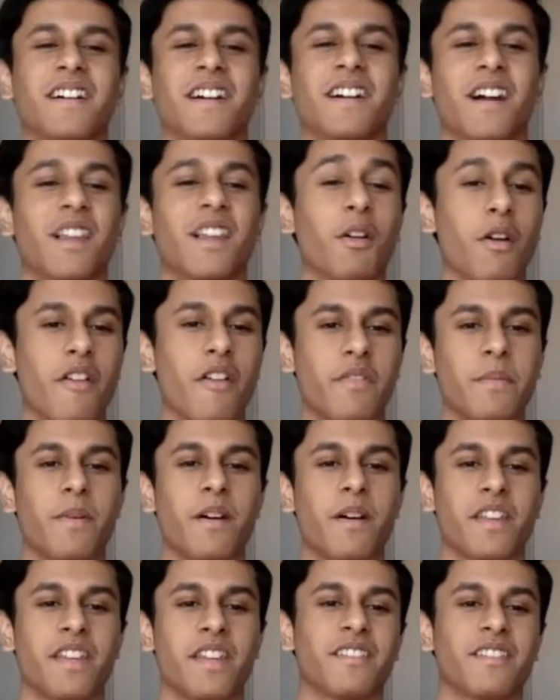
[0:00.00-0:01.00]
Hello,
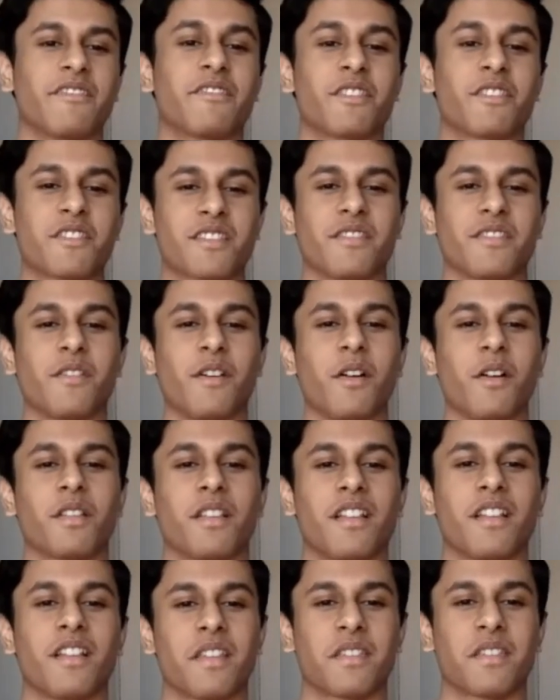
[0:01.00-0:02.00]
everybody. And first of
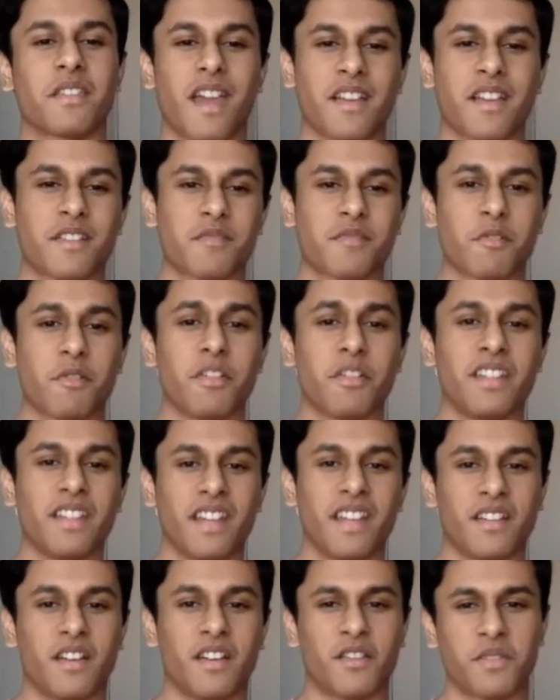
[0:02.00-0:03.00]
all, thanks Rohini
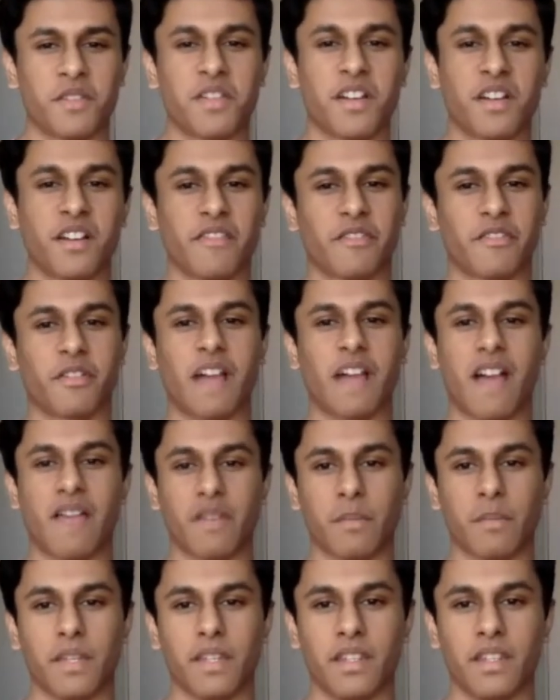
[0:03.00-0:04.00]
and Adrija for
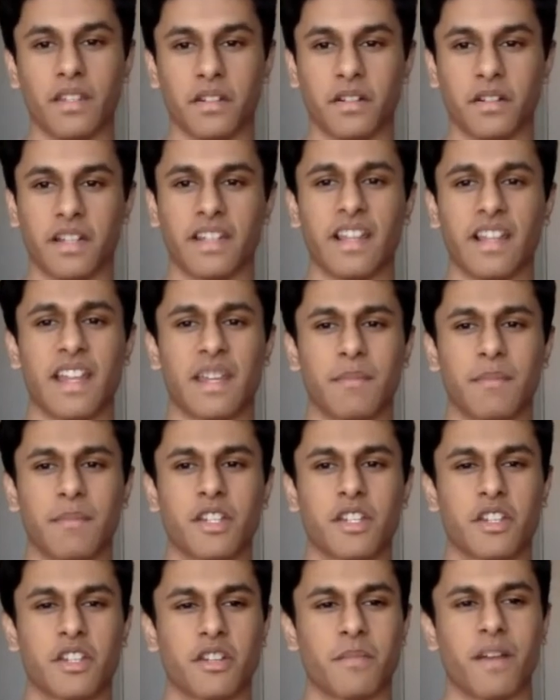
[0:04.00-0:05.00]
having me here and letting me
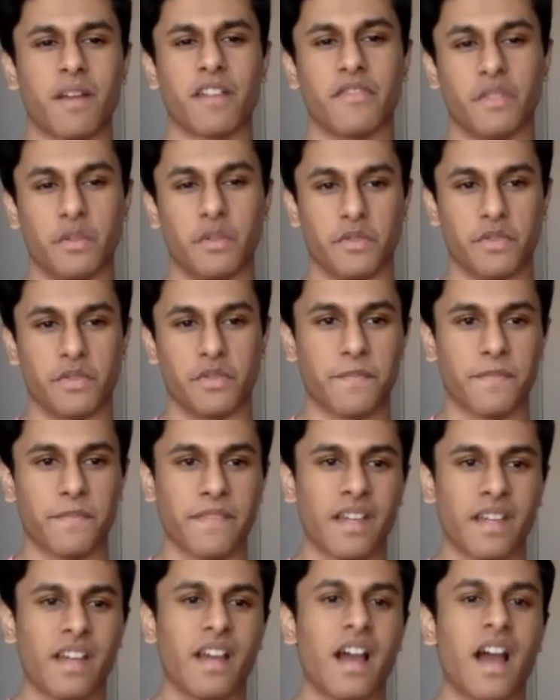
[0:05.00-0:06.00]
share my views.
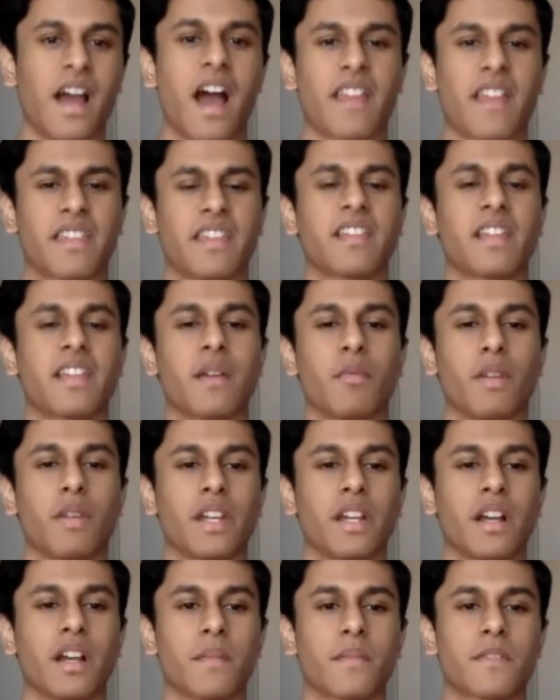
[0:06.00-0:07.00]
I think that when
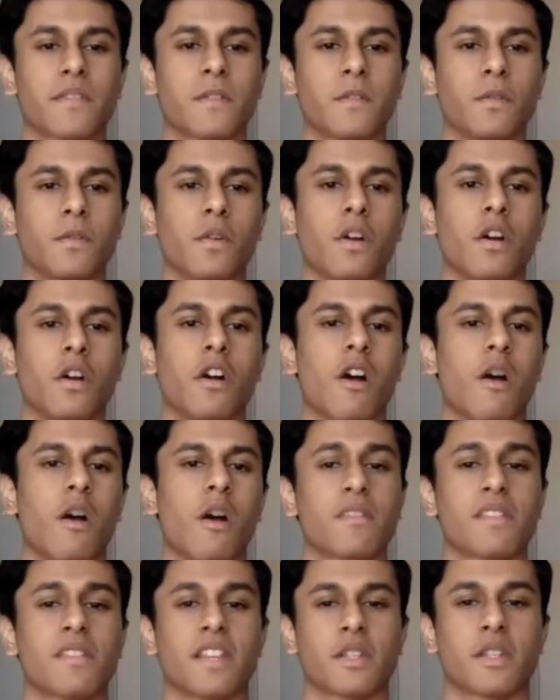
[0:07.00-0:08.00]
it comes to
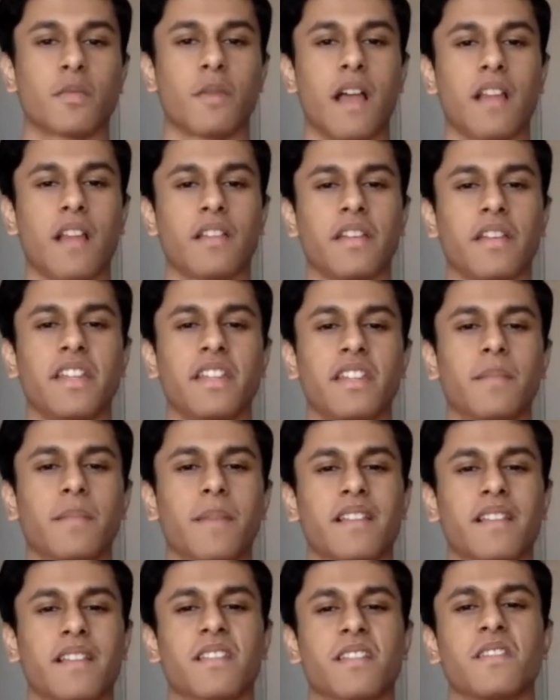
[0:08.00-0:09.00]
homosexuality, the
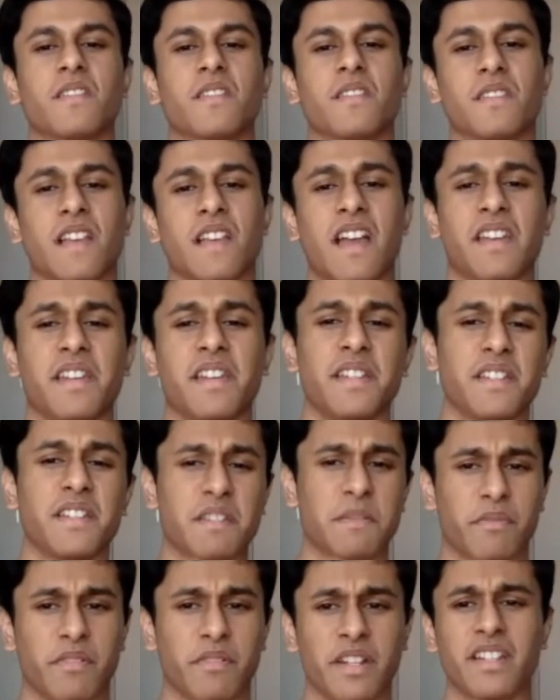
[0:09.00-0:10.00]
Mexican society is
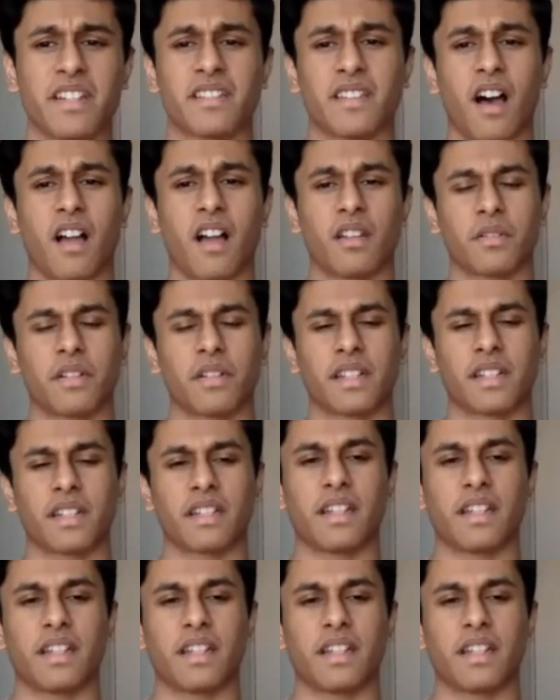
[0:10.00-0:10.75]
pretty tolerant.